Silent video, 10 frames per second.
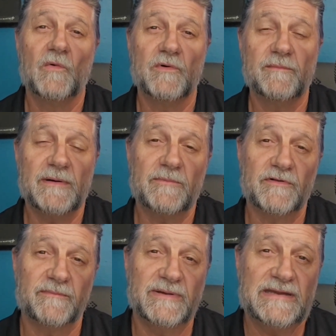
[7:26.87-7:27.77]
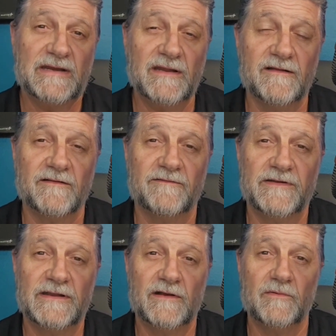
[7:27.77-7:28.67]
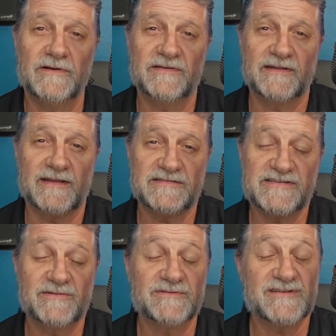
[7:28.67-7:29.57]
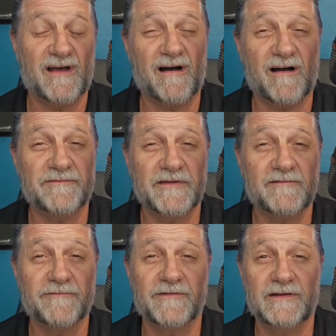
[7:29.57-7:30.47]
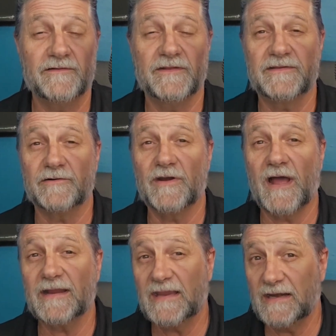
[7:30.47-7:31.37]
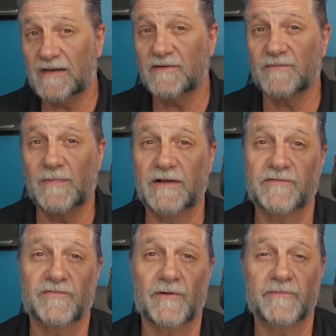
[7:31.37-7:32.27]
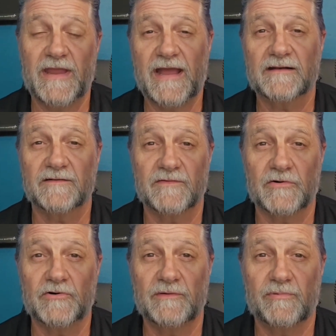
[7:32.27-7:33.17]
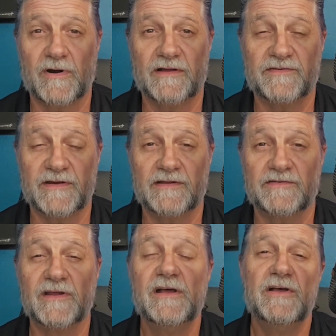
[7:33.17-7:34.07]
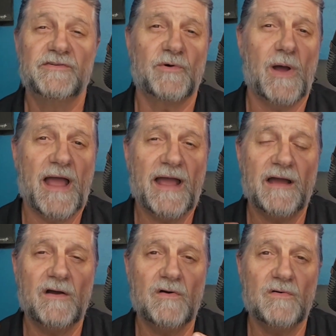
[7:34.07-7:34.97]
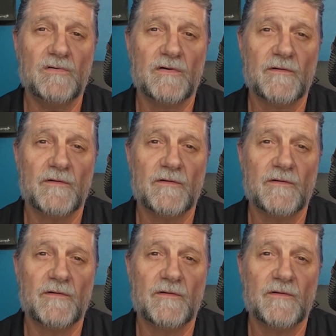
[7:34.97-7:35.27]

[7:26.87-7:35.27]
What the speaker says: remember in the beginning of the video, we said that students often feel that they're not getting as much from the active learning process. So how